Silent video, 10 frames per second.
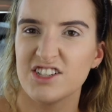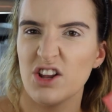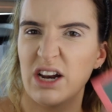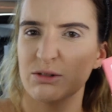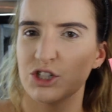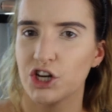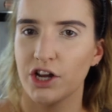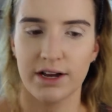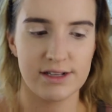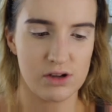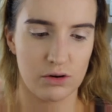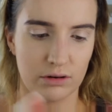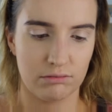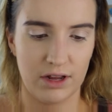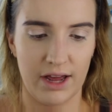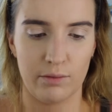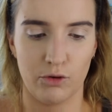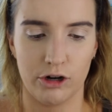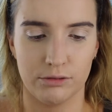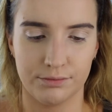just thought I would show you guys on
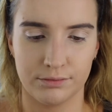camera.